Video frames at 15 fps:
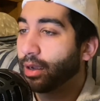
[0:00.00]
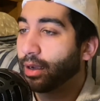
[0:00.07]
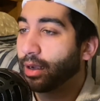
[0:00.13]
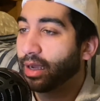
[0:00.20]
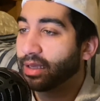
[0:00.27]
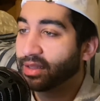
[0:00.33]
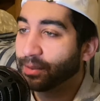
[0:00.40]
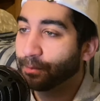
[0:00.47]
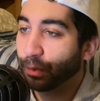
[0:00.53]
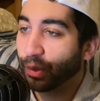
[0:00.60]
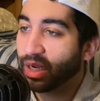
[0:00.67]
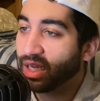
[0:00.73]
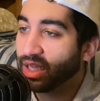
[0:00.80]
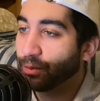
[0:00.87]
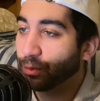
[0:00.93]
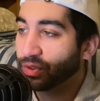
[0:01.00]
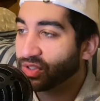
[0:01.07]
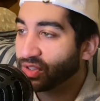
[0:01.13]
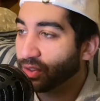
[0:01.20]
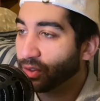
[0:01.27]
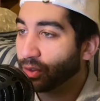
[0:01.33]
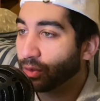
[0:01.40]
I think Brady will
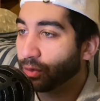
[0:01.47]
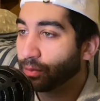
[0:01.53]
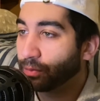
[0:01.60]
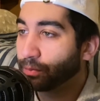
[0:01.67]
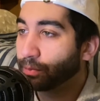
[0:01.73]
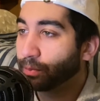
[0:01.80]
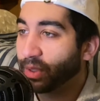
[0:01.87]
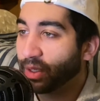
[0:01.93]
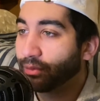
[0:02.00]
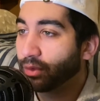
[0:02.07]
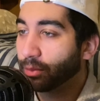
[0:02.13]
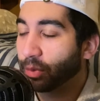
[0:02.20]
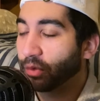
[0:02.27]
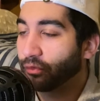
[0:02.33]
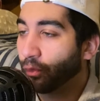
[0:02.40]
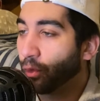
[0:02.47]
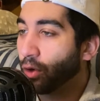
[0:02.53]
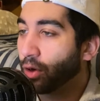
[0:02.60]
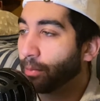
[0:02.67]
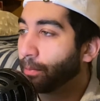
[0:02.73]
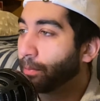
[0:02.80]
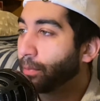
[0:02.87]
still be able to
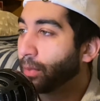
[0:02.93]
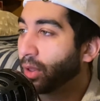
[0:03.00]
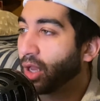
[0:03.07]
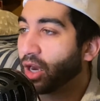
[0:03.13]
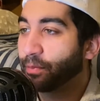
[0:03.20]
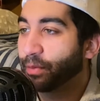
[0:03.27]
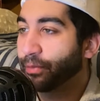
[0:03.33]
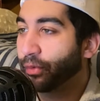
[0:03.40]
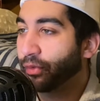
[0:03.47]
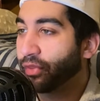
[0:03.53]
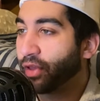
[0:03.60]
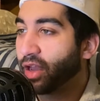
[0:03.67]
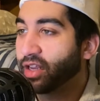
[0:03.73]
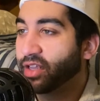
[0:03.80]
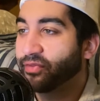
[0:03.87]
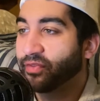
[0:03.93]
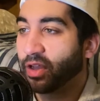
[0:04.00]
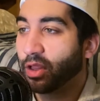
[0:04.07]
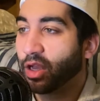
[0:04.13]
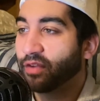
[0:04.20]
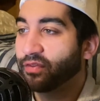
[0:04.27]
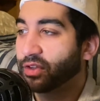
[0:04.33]
perform. A lot of people thought he fell
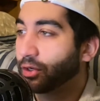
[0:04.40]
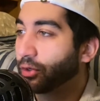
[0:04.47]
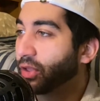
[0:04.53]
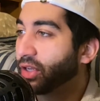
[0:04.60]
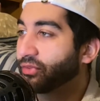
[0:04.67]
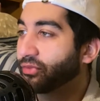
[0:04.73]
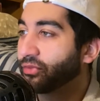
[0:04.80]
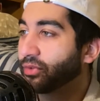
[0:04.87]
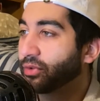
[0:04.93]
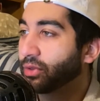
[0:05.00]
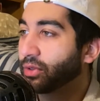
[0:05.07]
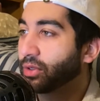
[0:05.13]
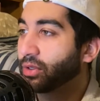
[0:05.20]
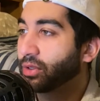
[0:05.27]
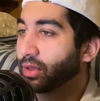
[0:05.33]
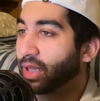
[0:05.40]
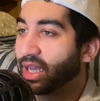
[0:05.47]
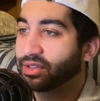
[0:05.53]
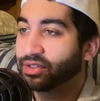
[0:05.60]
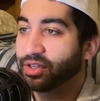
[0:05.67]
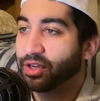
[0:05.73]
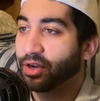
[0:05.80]
off the cliff
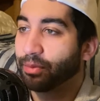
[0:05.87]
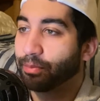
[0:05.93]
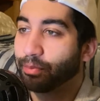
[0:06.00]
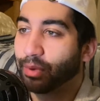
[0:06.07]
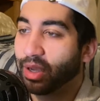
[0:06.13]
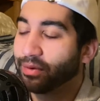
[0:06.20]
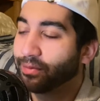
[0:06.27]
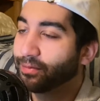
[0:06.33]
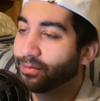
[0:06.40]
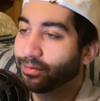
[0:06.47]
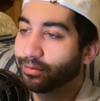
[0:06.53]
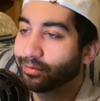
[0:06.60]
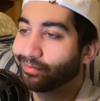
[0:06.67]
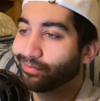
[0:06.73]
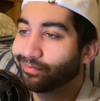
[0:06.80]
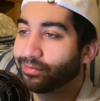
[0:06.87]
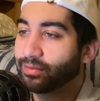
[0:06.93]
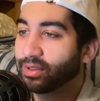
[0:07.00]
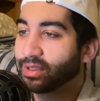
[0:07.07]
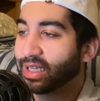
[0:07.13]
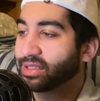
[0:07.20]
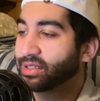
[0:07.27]
last year, but
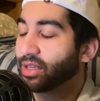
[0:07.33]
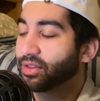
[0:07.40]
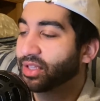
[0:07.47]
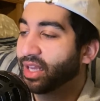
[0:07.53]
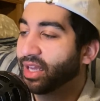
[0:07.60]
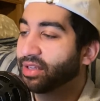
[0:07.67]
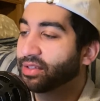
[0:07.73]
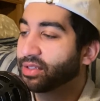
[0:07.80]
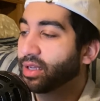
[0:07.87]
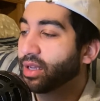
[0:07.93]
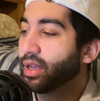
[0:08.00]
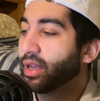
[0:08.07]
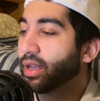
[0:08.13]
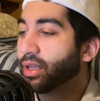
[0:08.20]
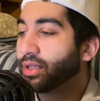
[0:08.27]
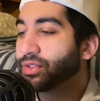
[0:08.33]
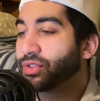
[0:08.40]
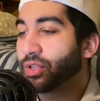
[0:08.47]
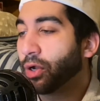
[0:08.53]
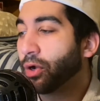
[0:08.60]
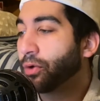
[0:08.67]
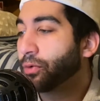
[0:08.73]
that's not the case.
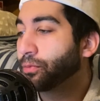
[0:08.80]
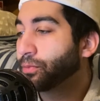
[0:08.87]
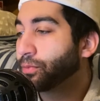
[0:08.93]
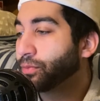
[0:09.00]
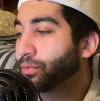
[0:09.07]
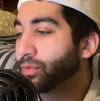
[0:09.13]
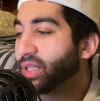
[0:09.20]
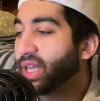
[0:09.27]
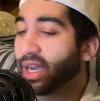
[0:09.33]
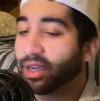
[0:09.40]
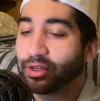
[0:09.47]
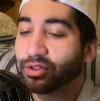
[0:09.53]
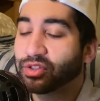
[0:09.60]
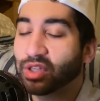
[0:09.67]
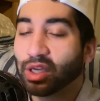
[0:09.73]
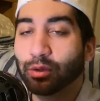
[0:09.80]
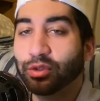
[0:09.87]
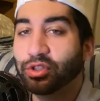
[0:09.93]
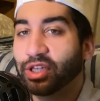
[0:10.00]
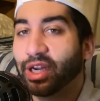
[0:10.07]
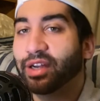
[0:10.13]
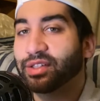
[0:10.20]
So, yeah, you're stuck with
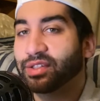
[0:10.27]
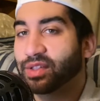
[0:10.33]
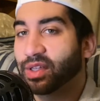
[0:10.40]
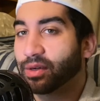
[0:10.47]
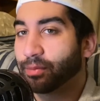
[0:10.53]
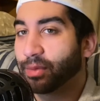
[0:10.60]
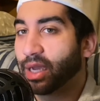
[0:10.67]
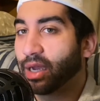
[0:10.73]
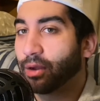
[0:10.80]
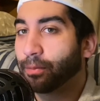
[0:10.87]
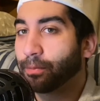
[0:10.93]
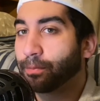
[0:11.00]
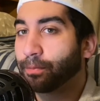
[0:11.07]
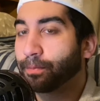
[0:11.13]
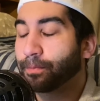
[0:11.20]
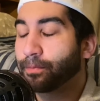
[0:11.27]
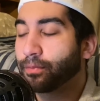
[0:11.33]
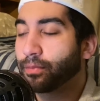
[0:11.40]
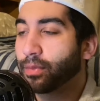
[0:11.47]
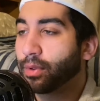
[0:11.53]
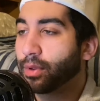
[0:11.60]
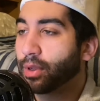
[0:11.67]
Jarrett Stidham now.
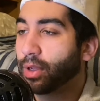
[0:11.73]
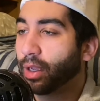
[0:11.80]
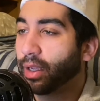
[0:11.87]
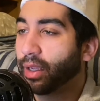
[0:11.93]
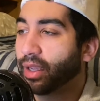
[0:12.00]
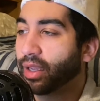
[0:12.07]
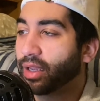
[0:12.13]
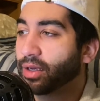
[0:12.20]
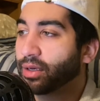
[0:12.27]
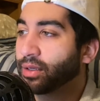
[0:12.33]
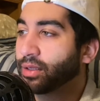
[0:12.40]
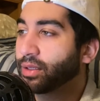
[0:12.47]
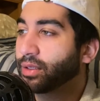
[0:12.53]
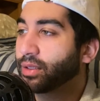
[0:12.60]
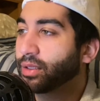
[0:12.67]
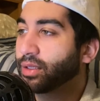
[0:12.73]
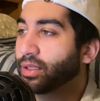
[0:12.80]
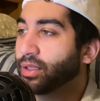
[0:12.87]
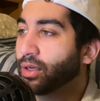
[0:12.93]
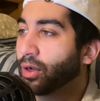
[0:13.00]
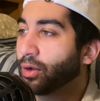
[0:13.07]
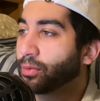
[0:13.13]
And,
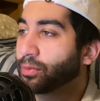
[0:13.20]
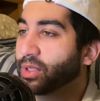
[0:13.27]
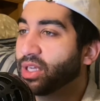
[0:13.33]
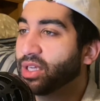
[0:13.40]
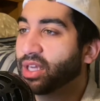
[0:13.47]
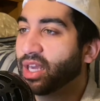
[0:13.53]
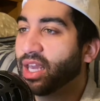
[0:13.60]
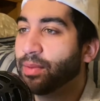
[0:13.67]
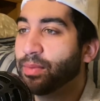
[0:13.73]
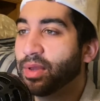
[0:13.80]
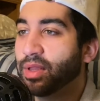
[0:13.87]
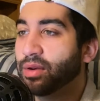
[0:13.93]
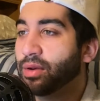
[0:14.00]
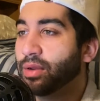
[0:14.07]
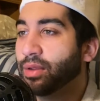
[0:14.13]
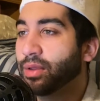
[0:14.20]
he came in